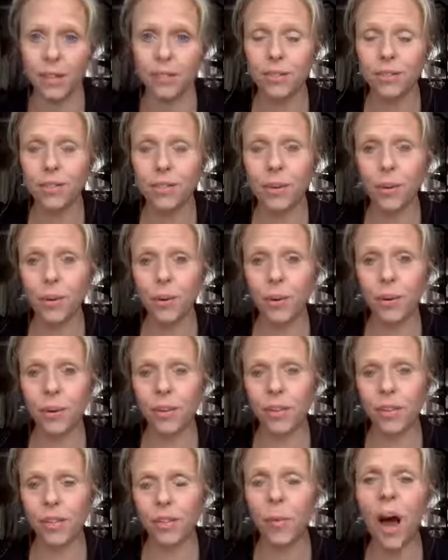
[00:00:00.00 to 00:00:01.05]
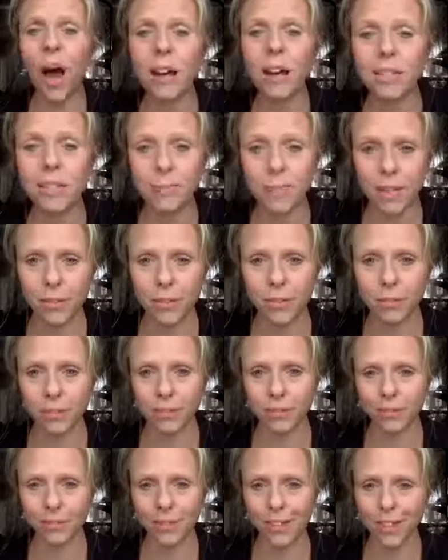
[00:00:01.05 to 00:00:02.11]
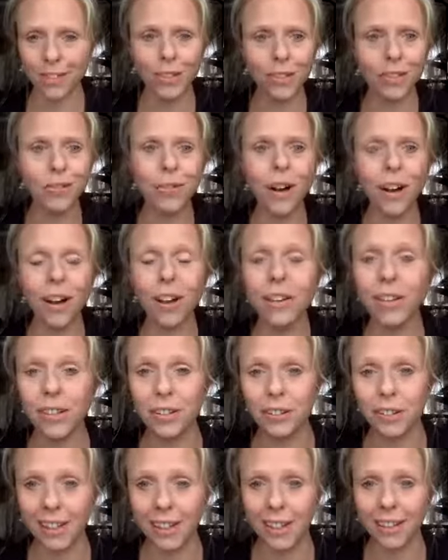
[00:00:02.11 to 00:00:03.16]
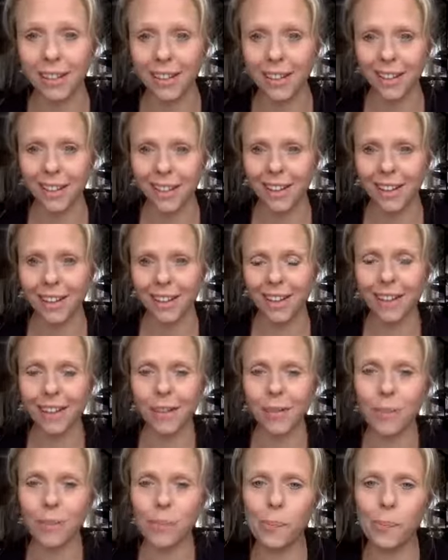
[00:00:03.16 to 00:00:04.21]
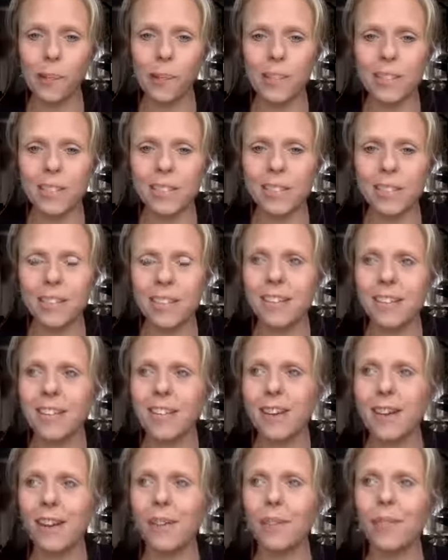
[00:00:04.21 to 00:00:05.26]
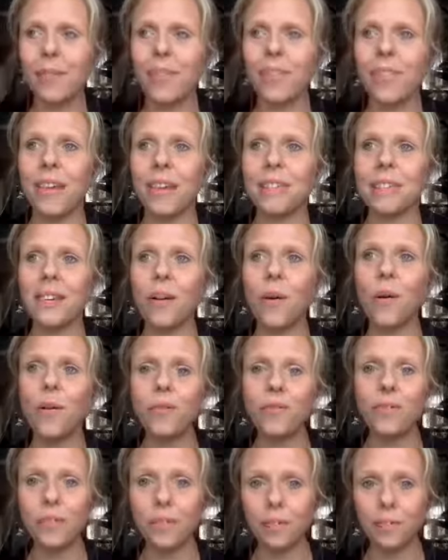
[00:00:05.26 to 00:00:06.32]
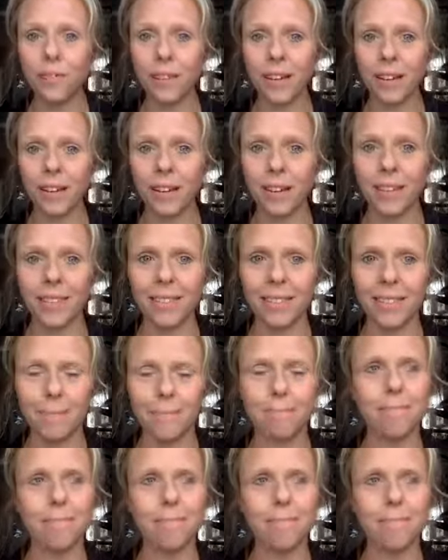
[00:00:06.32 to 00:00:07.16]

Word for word: So you are special and you are unique. Um, but you know, there's a, often a, a,